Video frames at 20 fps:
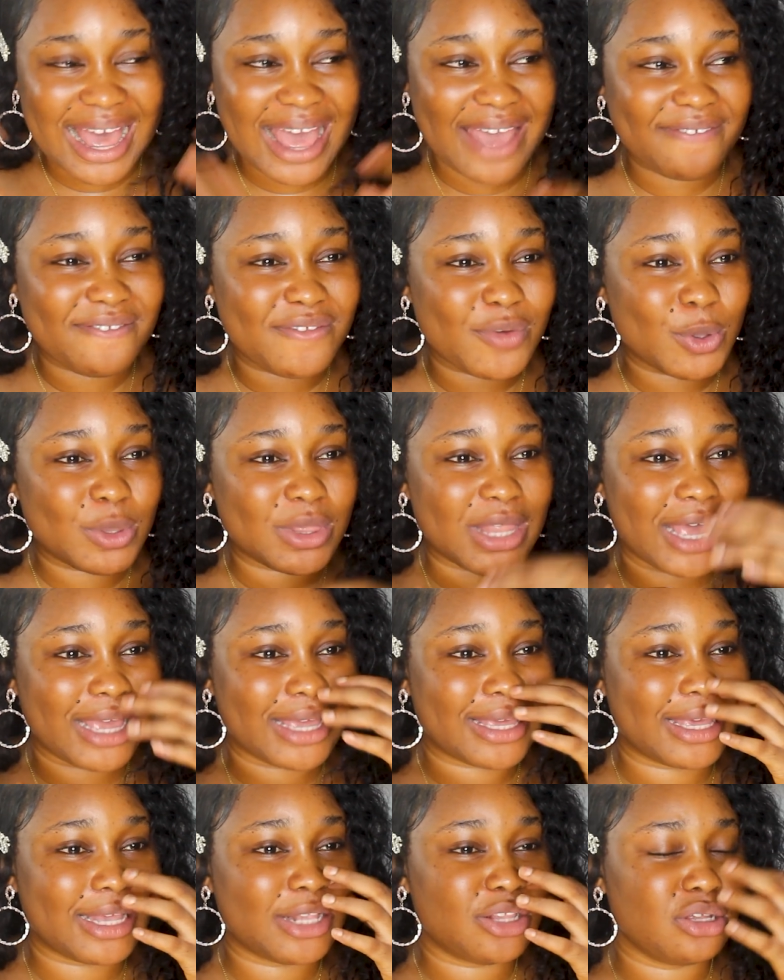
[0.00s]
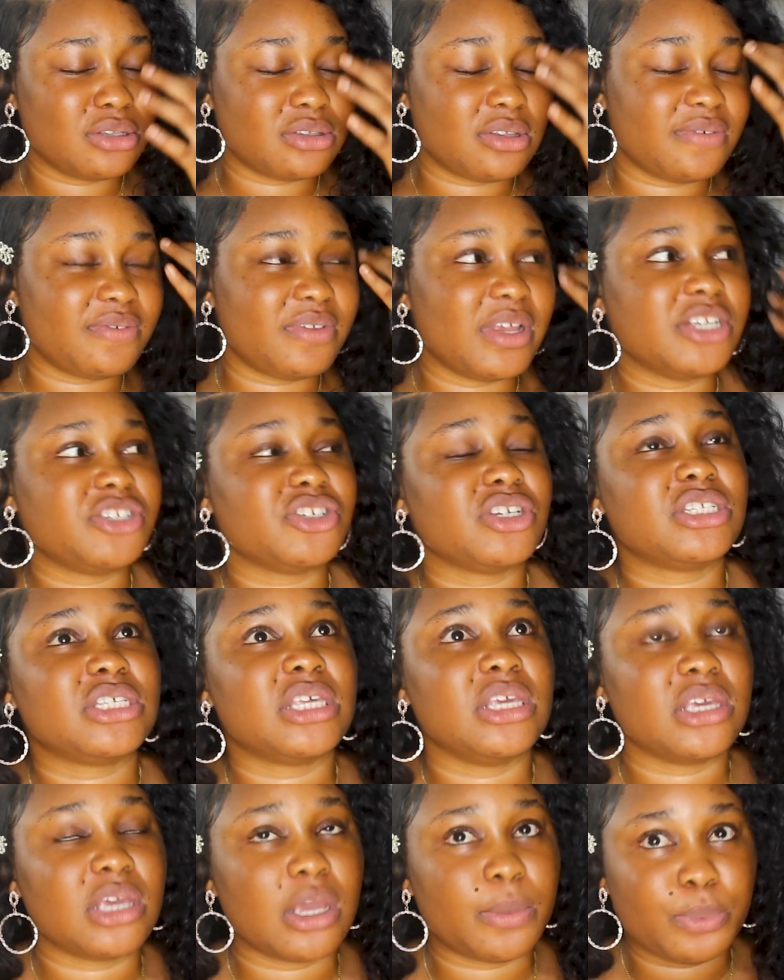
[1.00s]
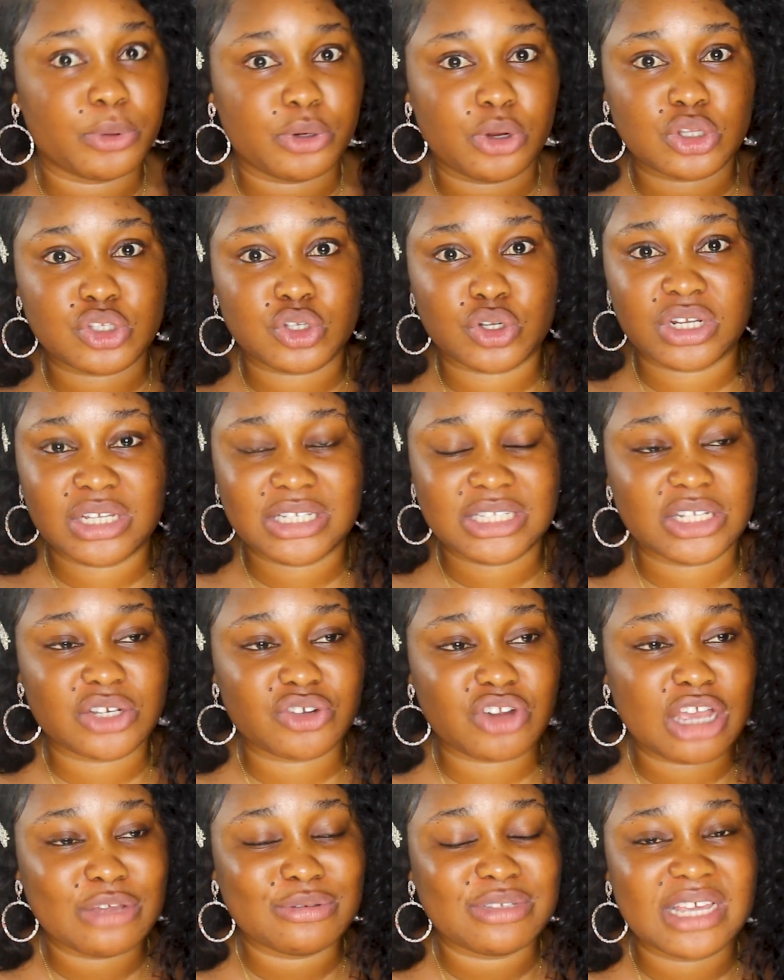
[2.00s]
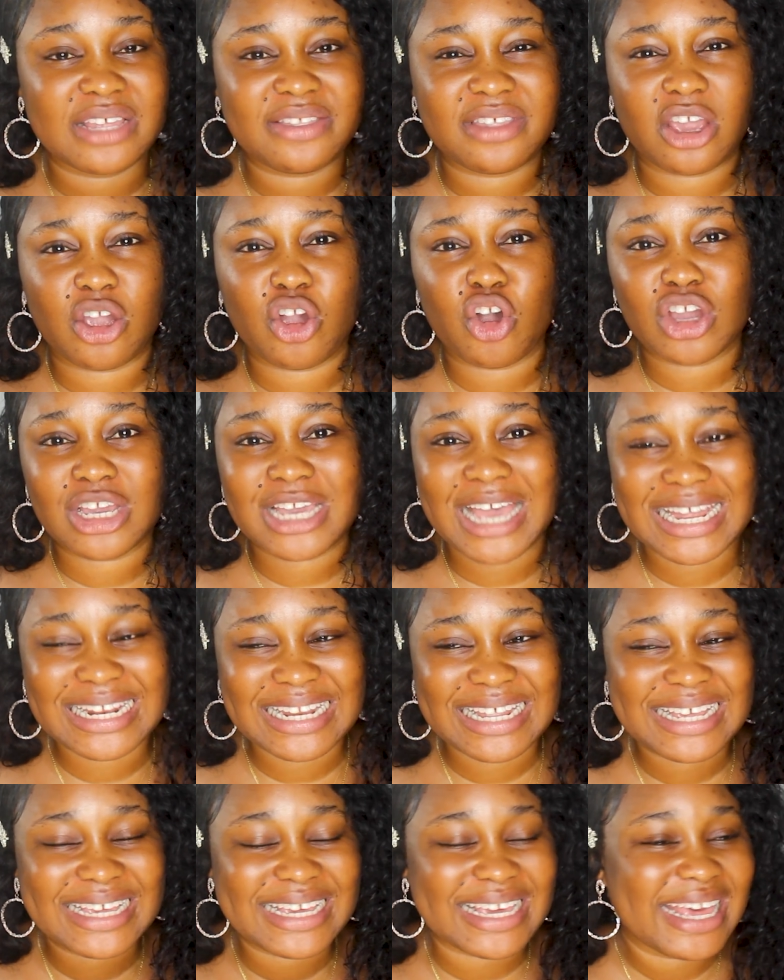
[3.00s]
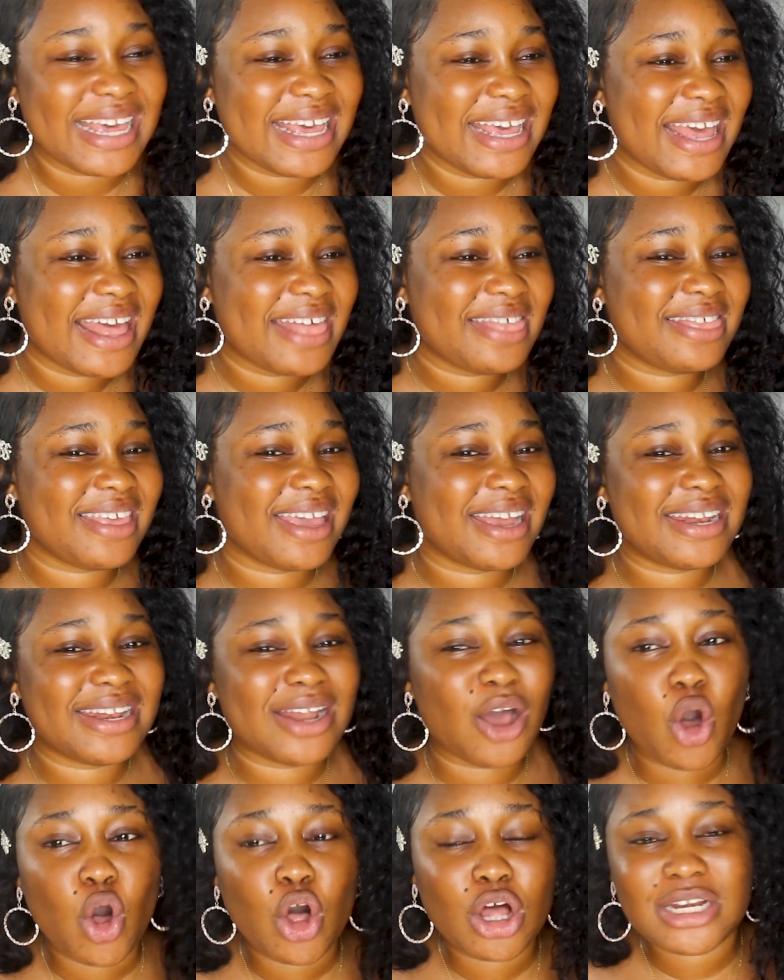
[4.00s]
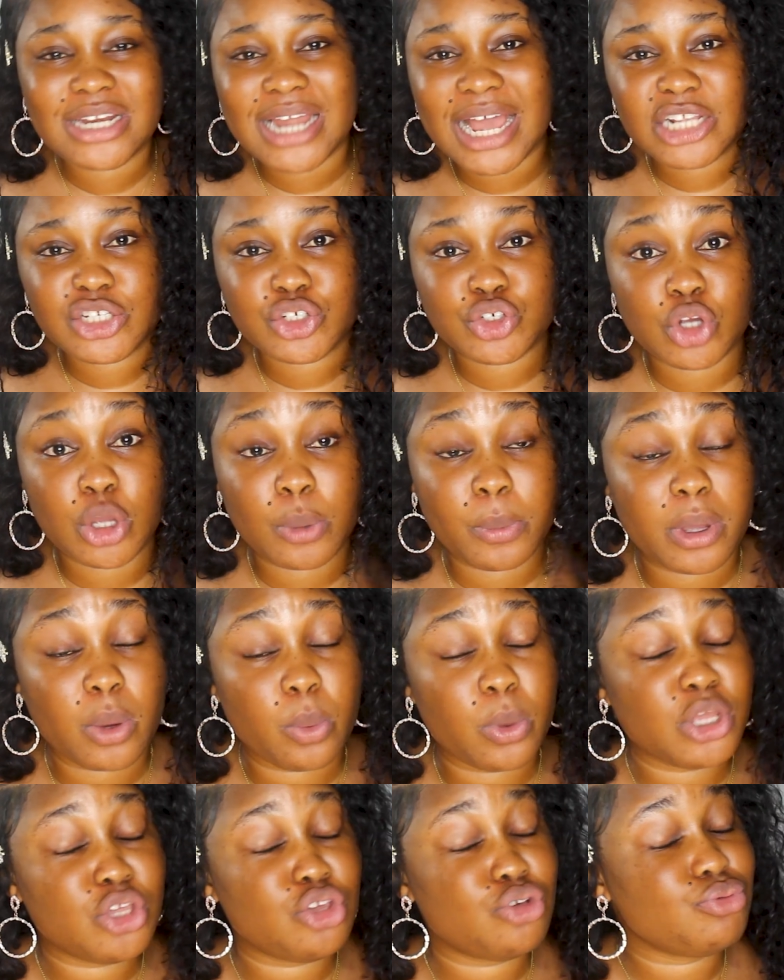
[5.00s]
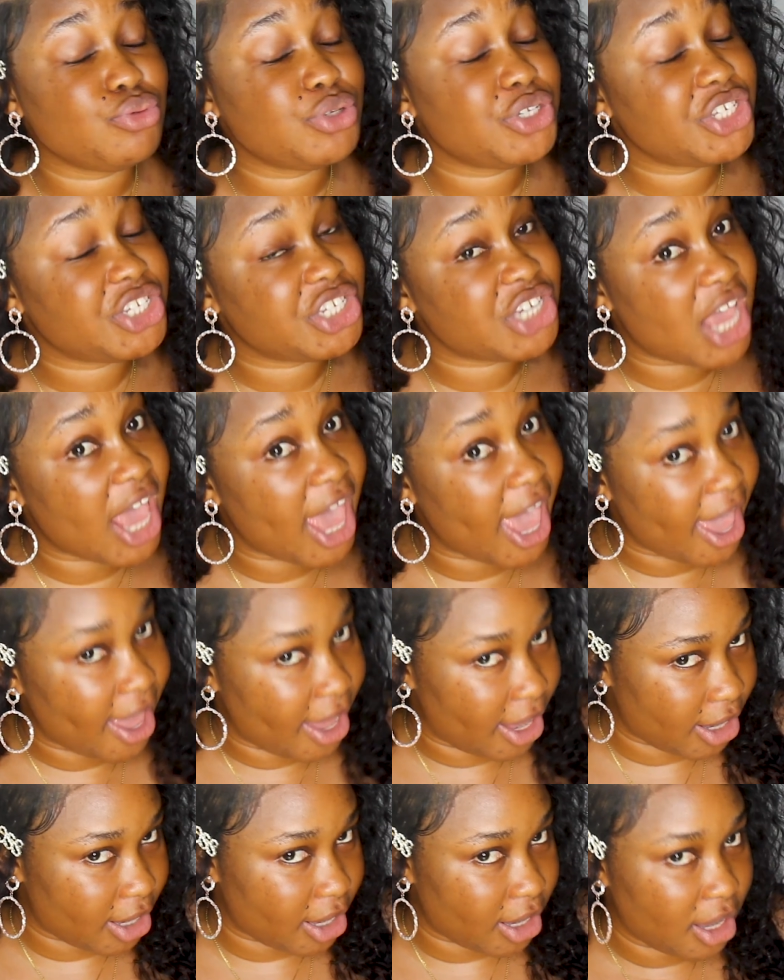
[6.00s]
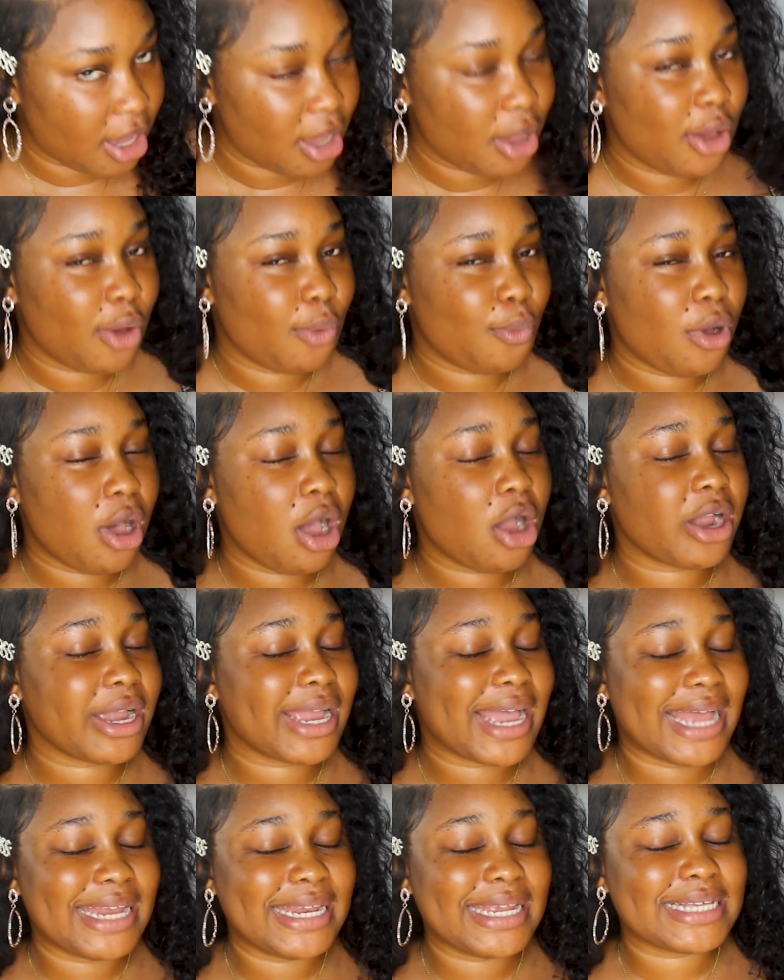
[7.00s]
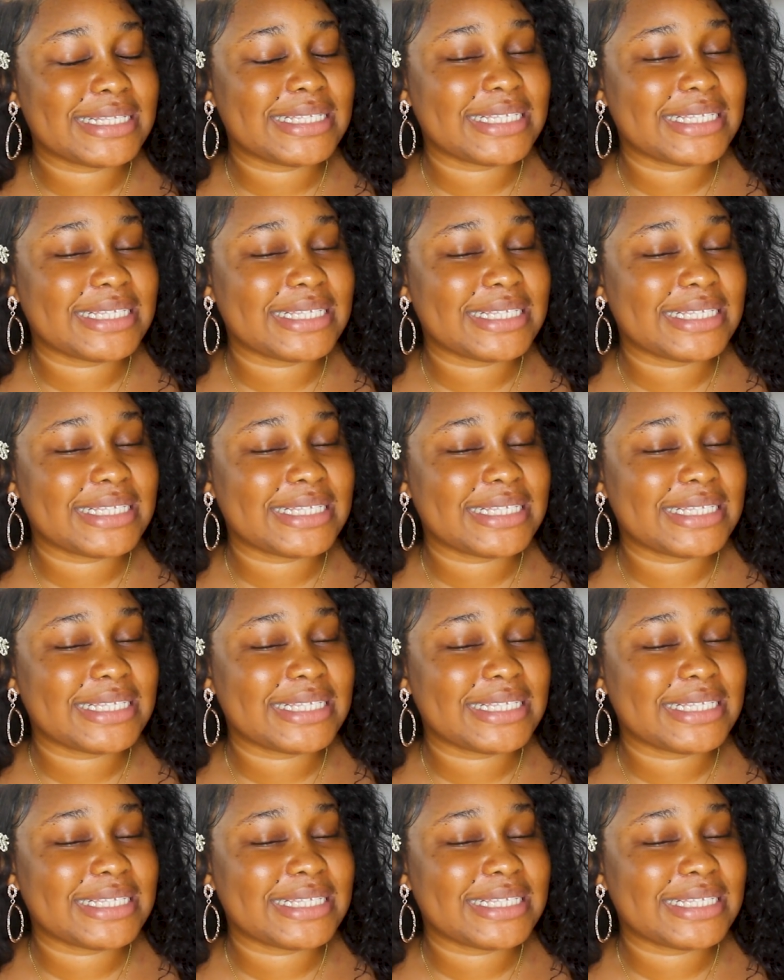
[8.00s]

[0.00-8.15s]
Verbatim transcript: I feel like a lot of Nigerian skincare products on Instagram say they're organic, they're all natural but when you check what organic